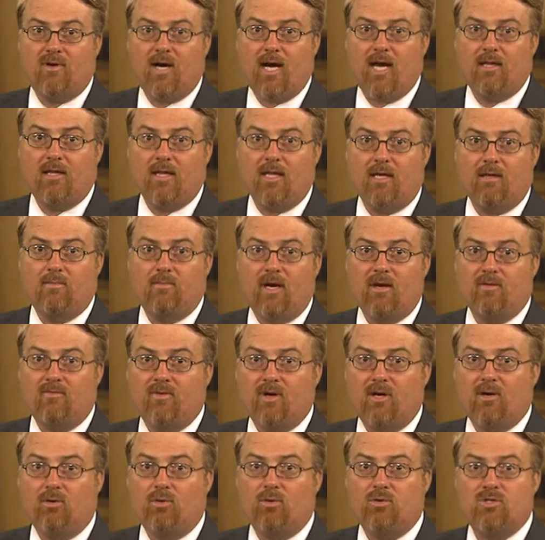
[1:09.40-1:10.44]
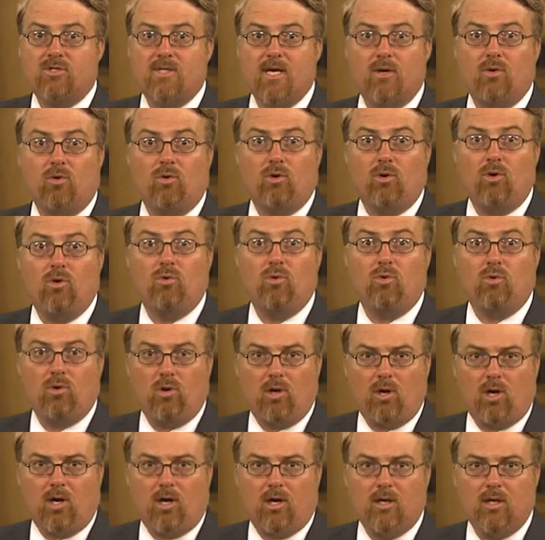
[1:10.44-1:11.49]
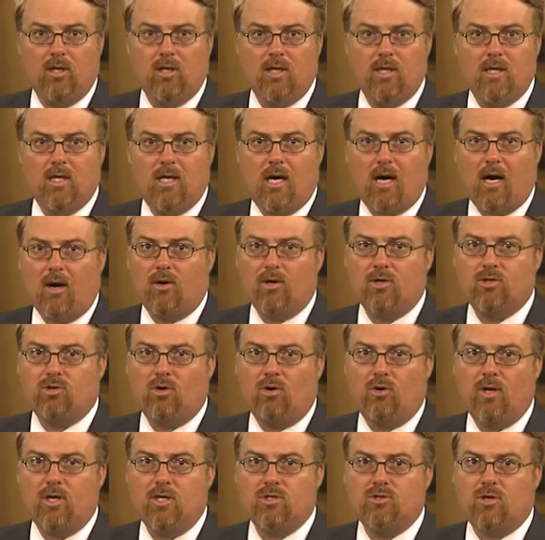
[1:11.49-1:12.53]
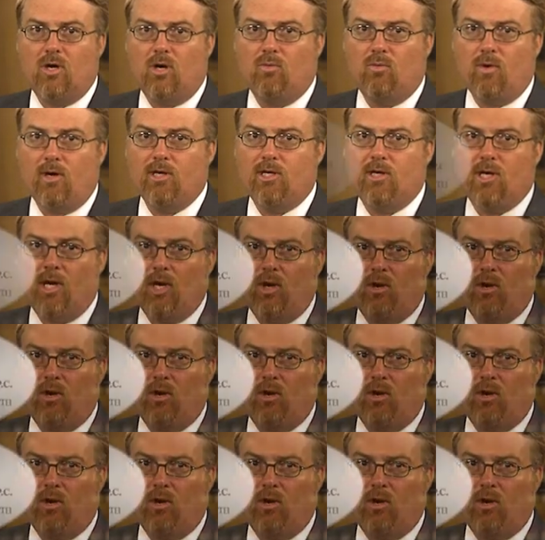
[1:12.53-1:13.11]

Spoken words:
violated by federal, state, or local law, our attorneys are ready to